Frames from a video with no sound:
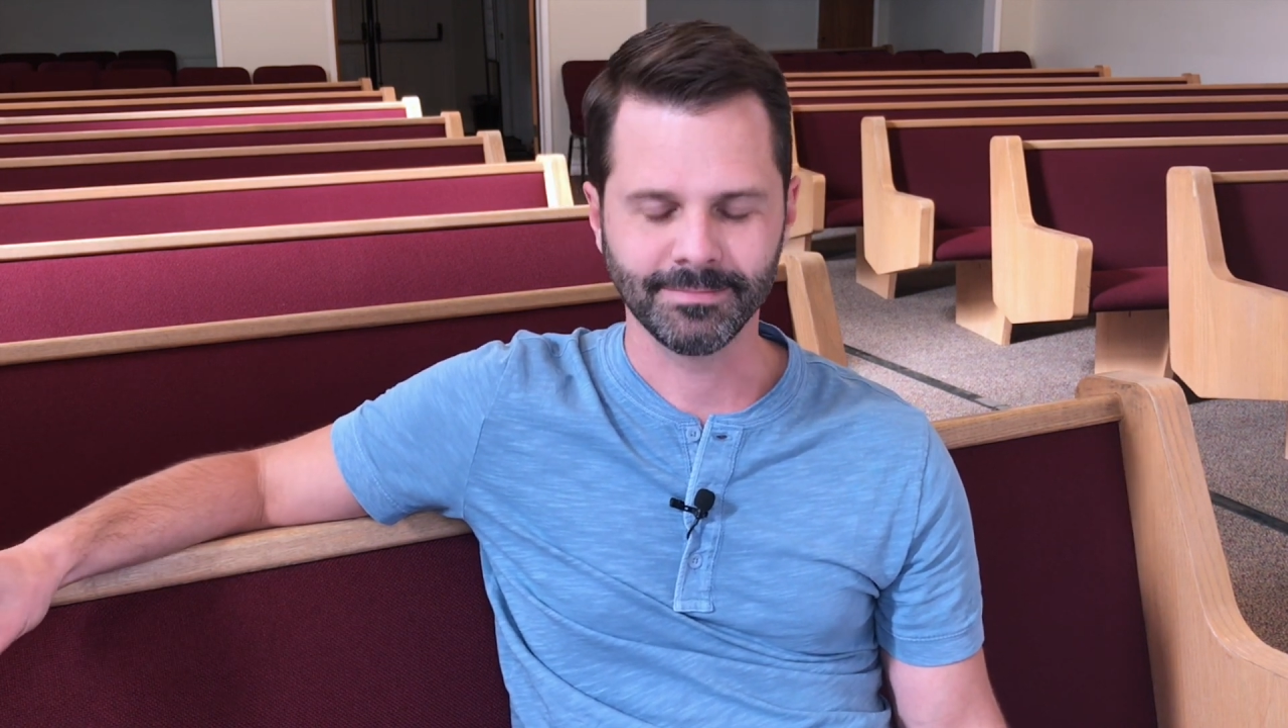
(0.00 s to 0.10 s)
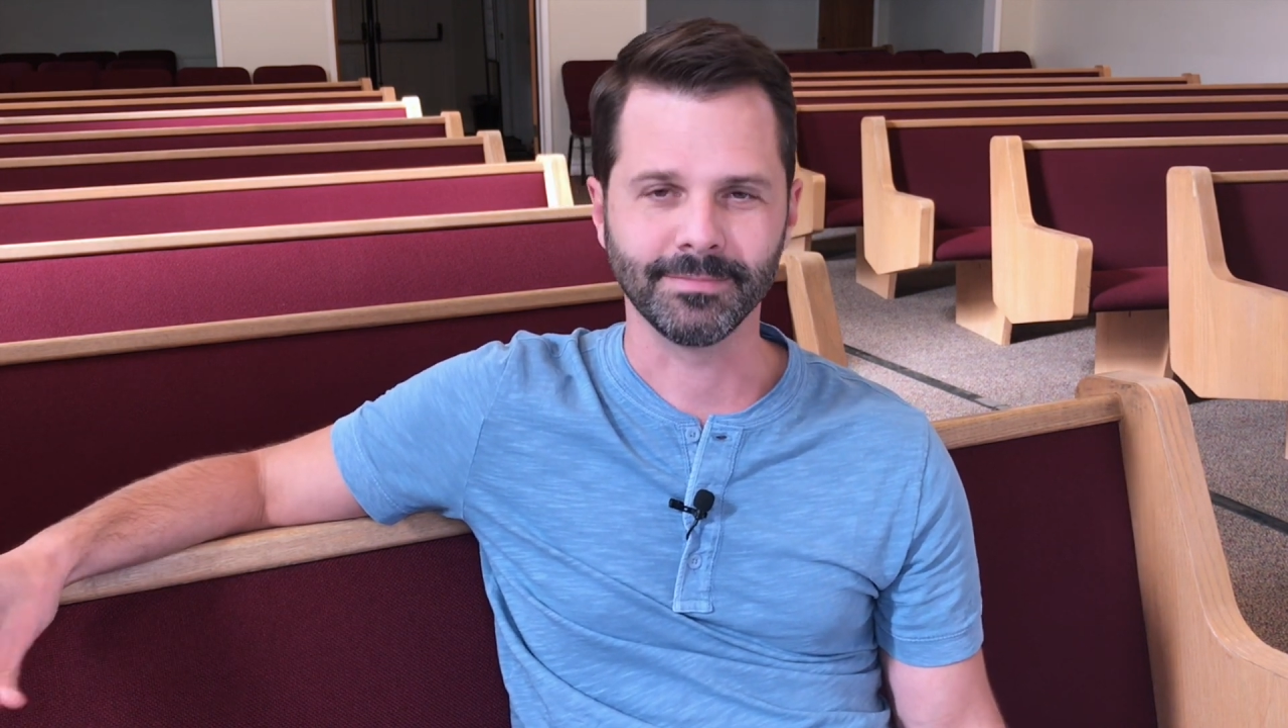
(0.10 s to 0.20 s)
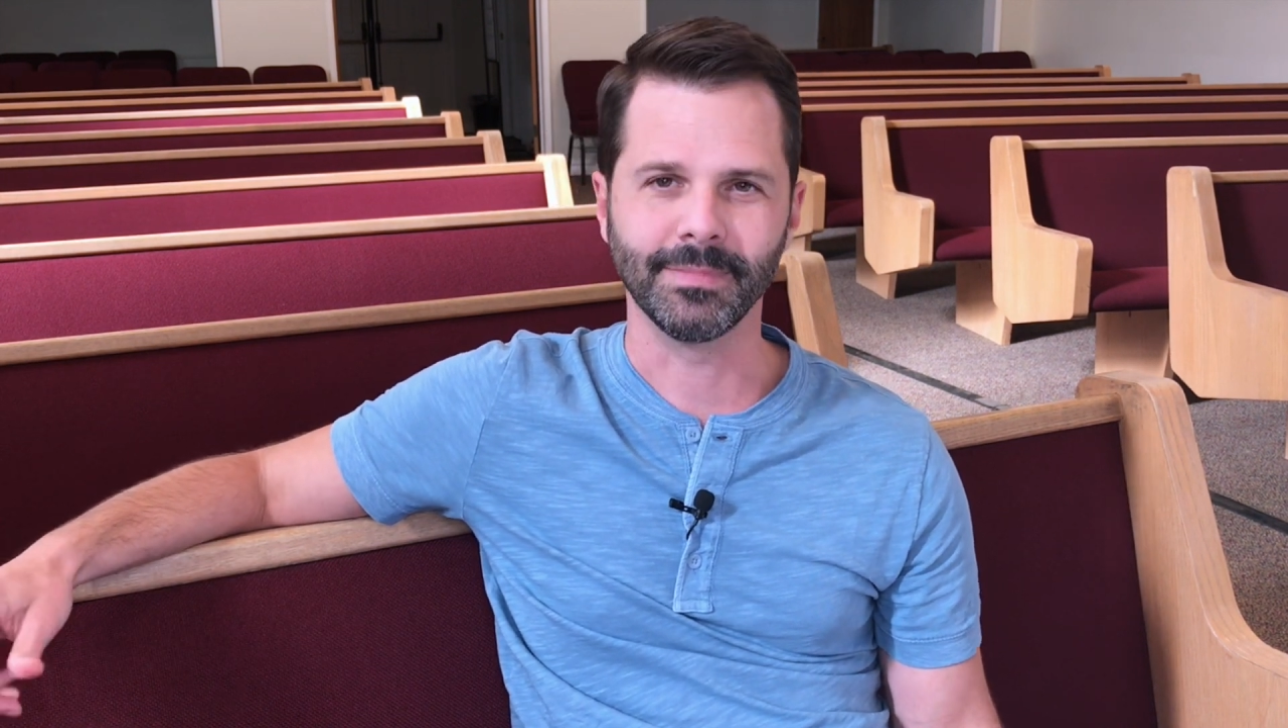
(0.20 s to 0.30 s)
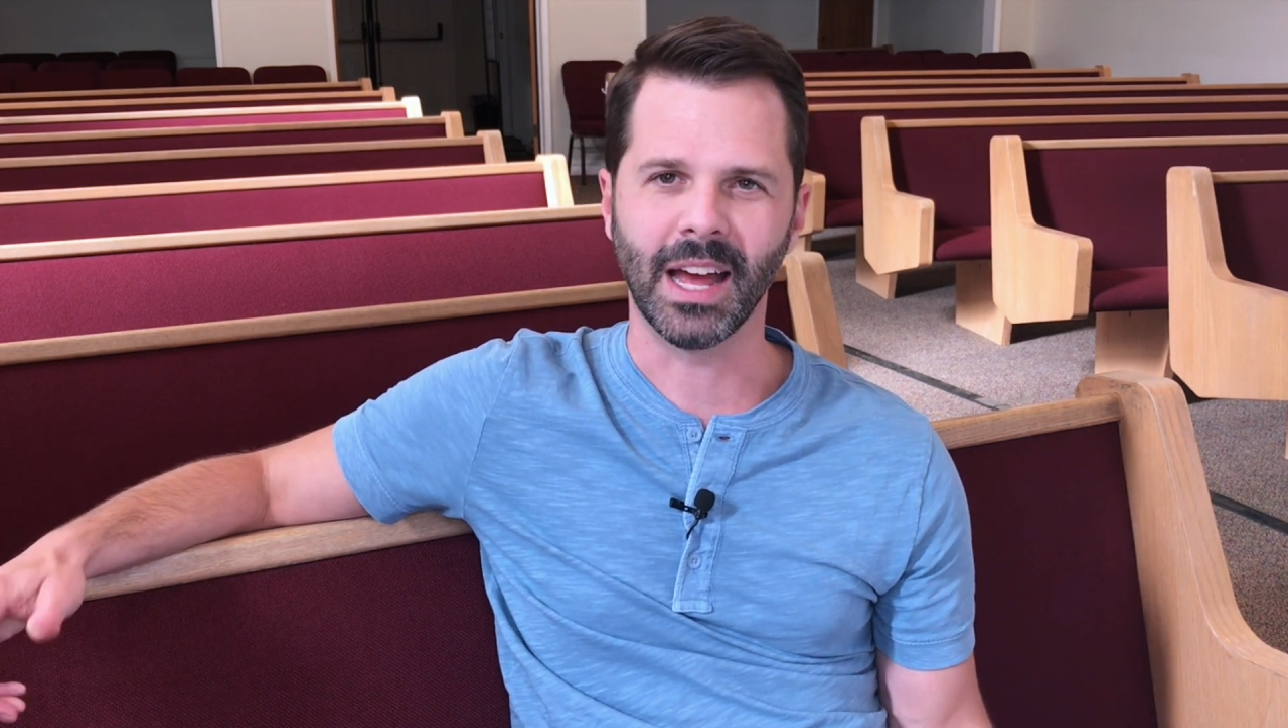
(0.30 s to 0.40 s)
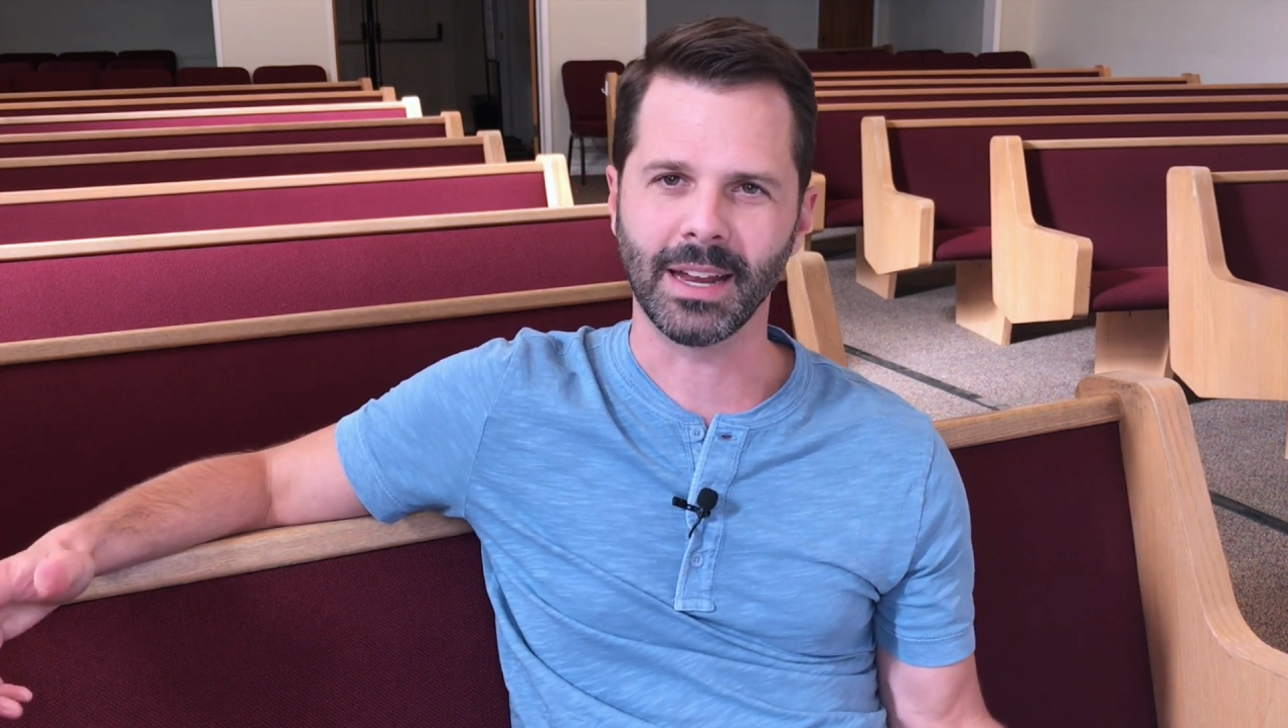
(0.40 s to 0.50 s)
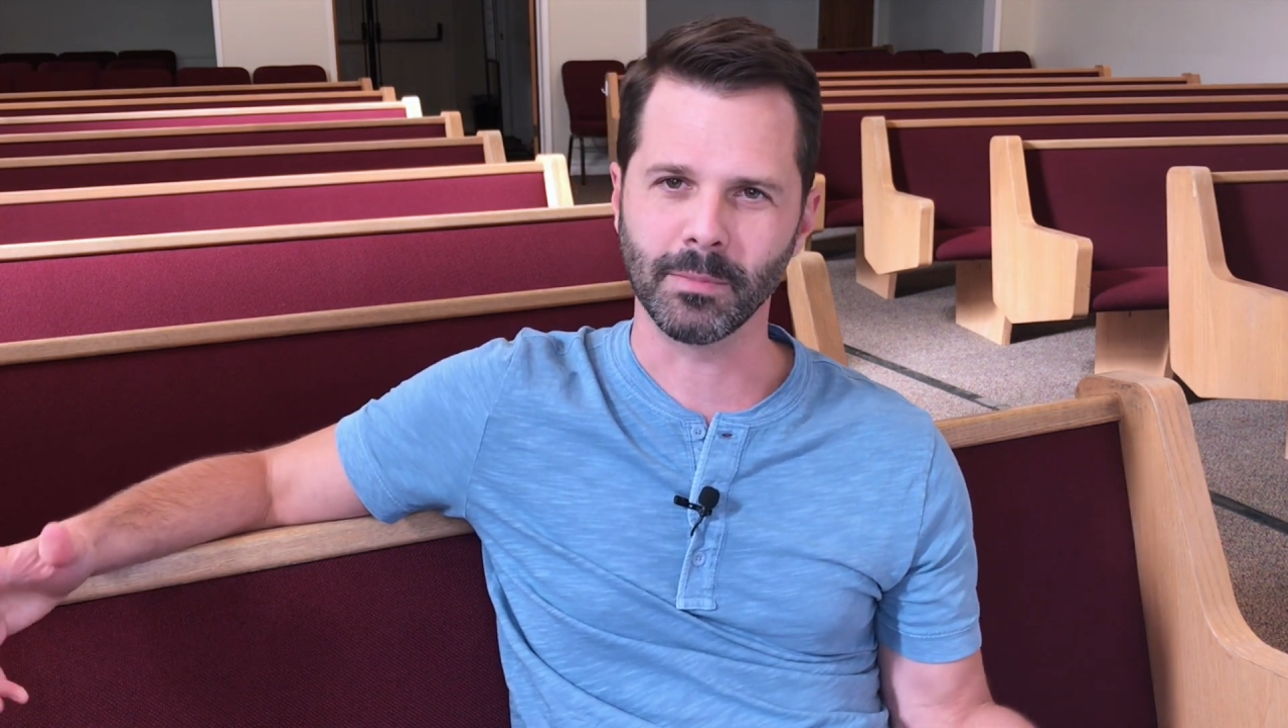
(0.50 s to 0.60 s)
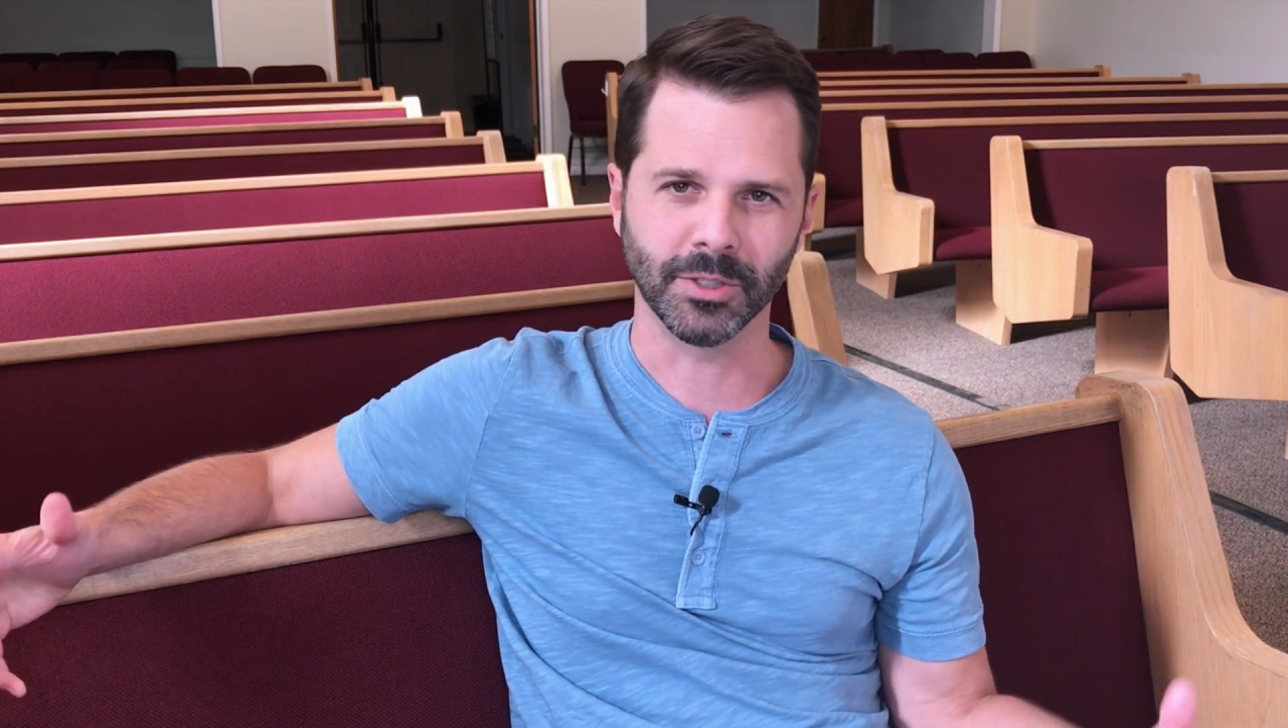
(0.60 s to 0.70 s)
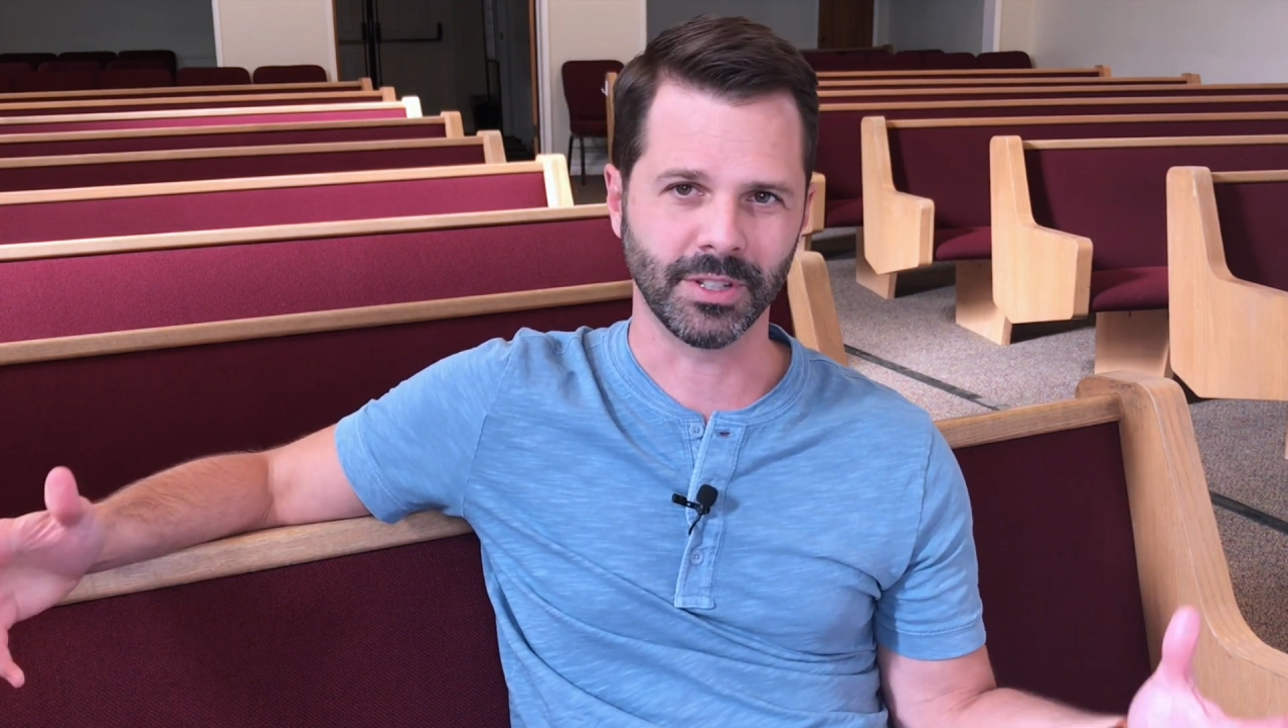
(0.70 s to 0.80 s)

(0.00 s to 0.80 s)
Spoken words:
not able